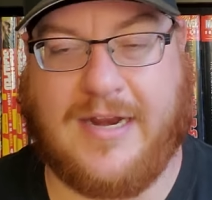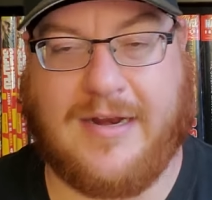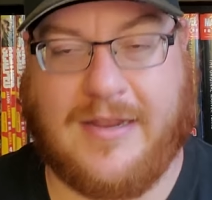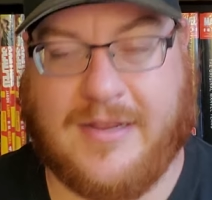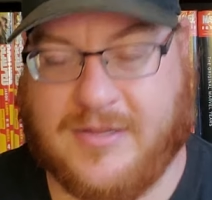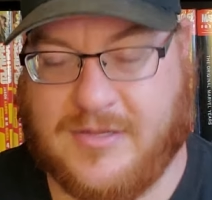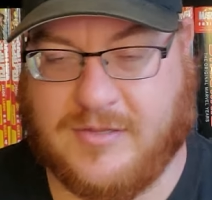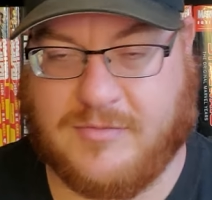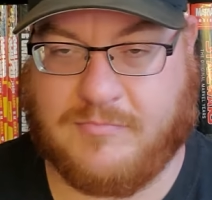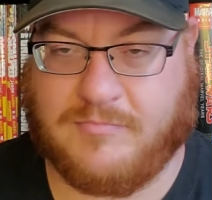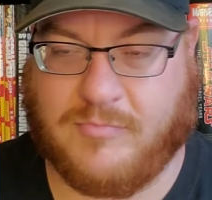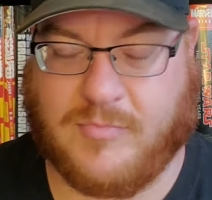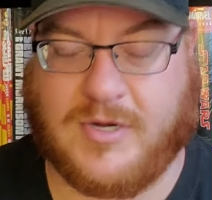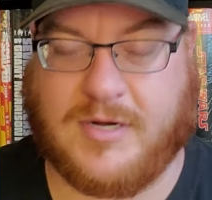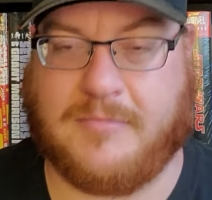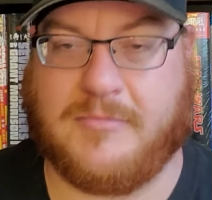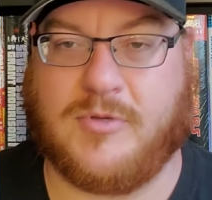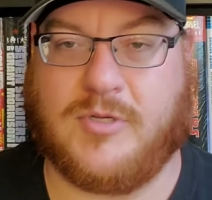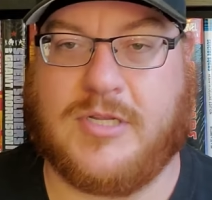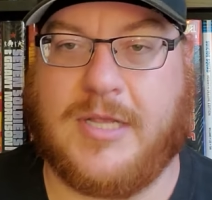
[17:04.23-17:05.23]
it. That's
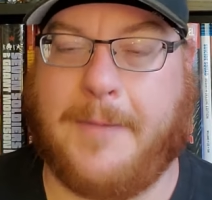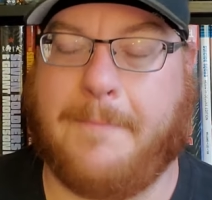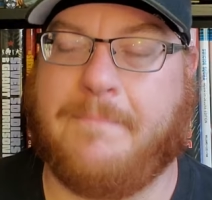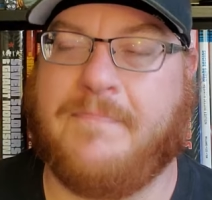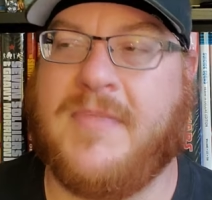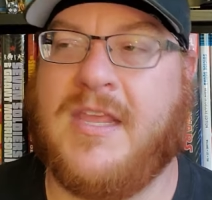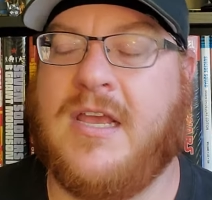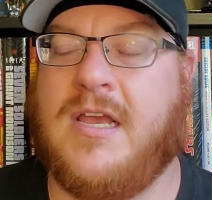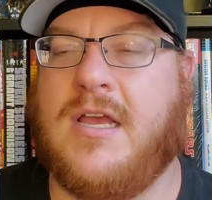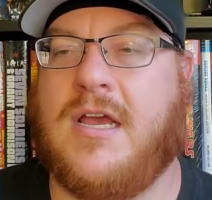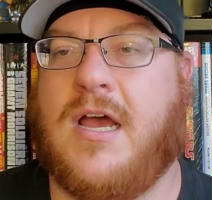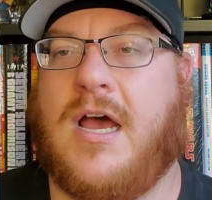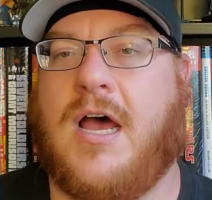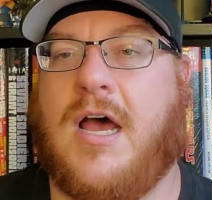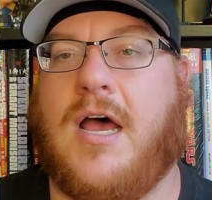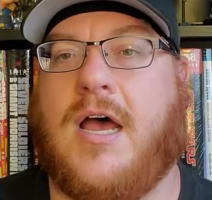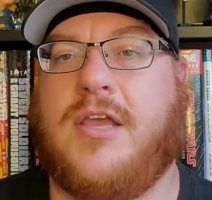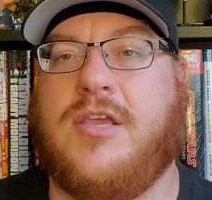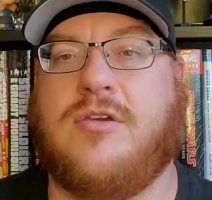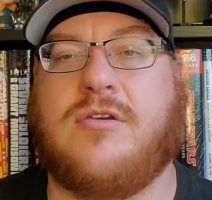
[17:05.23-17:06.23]
what I'm going to say.
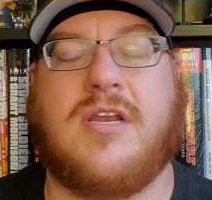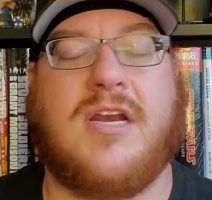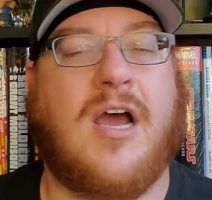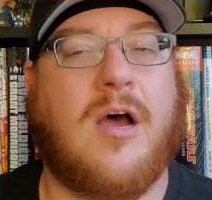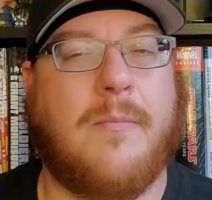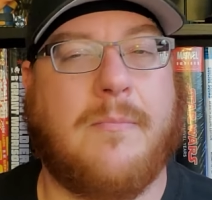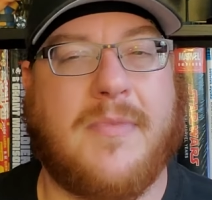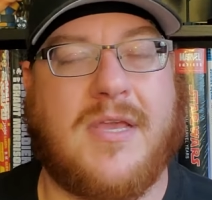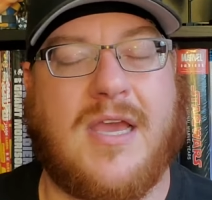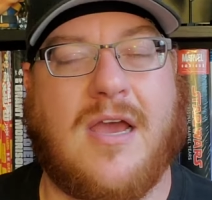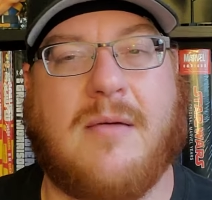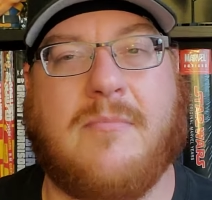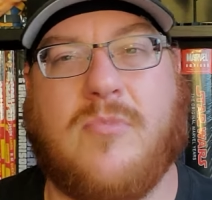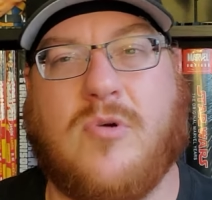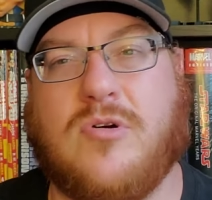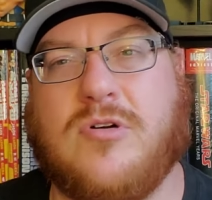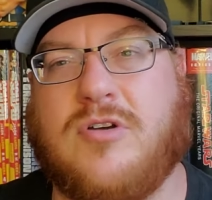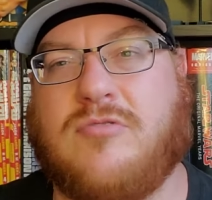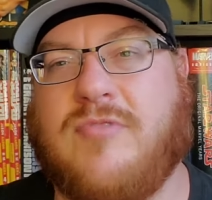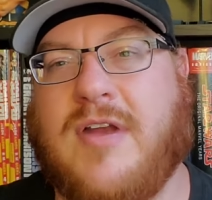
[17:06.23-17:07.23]
You can help me out
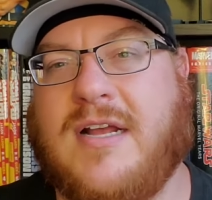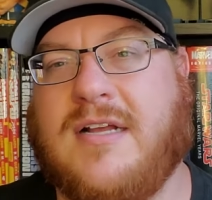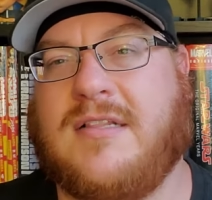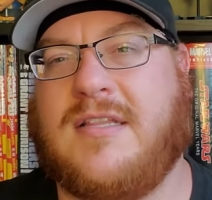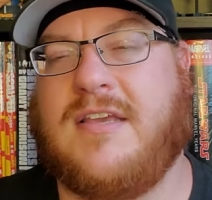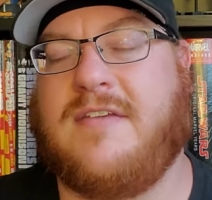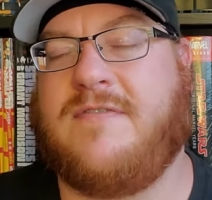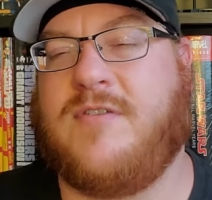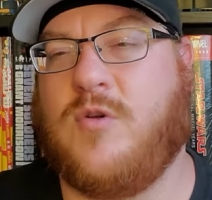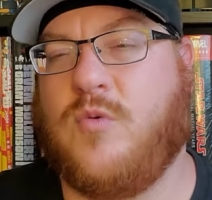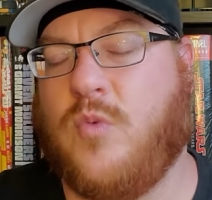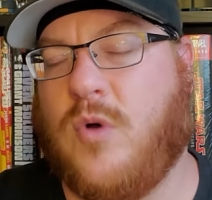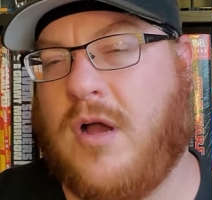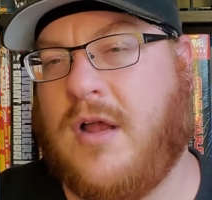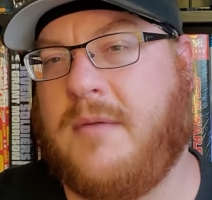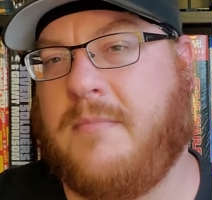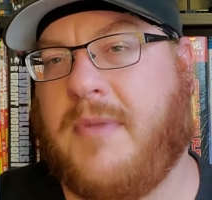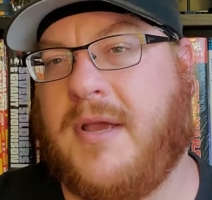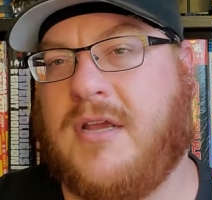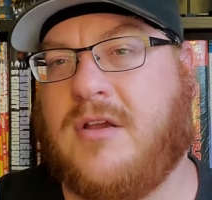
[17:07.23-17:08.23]
more directly if you
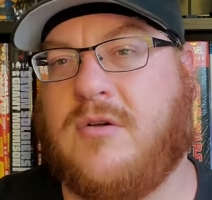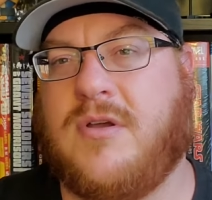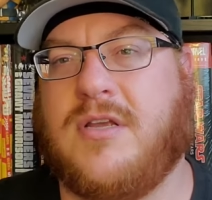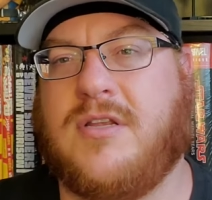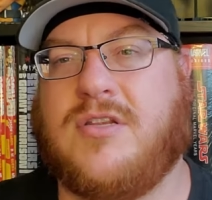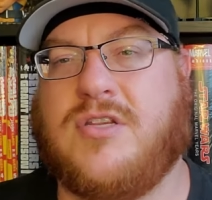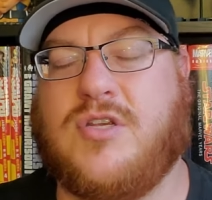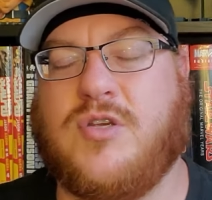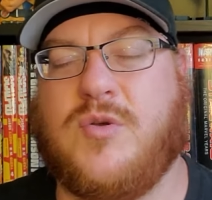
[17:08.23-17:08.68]
want by going